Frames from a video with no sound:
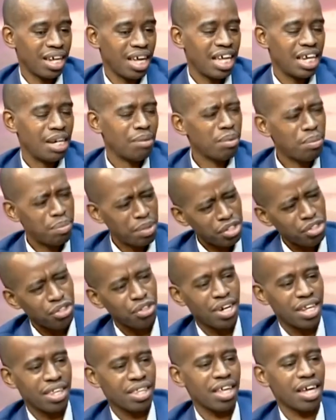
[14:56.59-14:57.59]
Mm-hmm. Let me
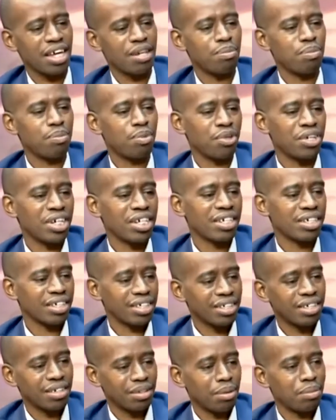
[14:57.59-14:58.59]
mention a third point,
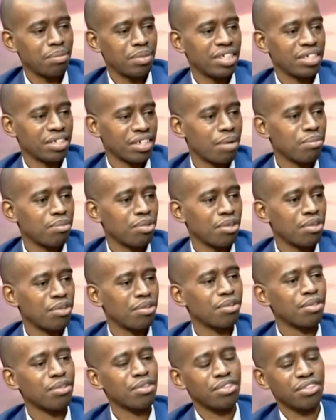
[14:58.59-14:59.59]
and maybe just come to a
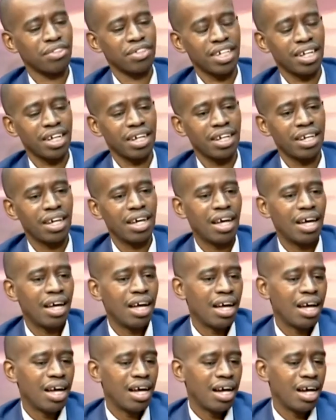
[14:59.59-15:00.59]
conclusion here.
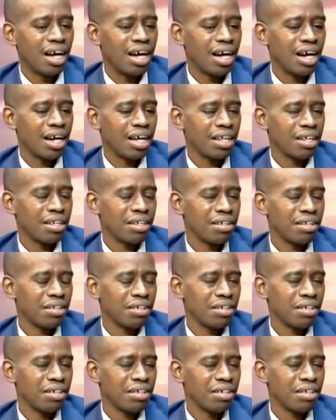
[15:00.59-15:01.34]
Yeah.